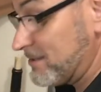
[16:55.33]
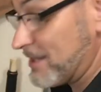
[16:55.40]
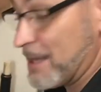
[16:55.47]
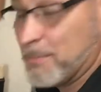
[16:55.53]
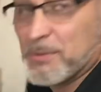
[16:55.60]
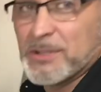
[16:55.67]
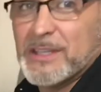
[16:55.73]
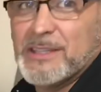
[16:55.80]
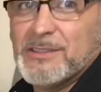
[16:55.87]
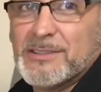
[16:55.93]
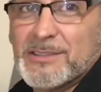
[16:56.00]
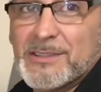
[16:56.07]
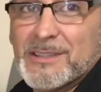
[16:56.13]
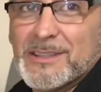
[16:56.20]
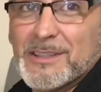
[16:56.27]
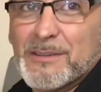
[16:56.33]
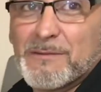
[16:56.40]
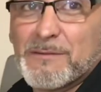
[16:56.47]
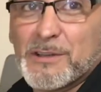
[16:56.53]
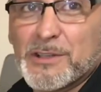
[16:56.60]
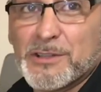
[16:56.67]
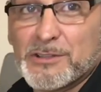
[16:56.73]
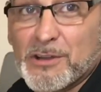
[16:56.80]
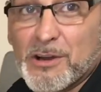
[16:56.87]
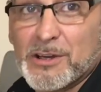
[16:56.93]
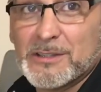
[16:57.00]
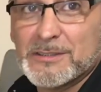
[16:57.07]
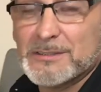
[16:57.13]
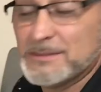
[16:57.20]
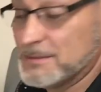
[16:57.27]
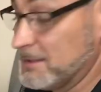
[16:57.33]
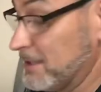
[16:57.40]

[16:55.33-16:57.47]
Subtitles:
the zeppoles for dessert.